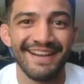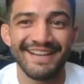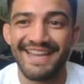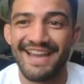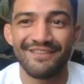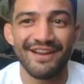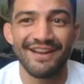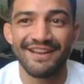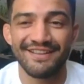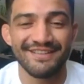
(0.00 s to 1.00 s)
I
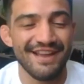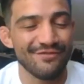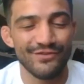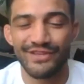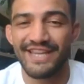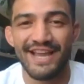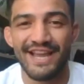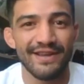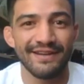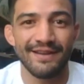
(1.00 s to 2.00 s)
really can't
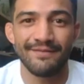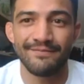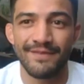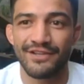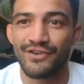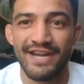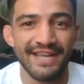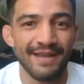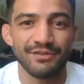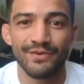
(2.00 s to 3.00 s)
wait. My training
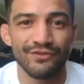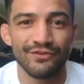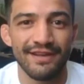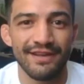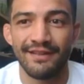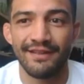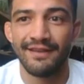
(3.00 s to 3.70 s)
camp's going great.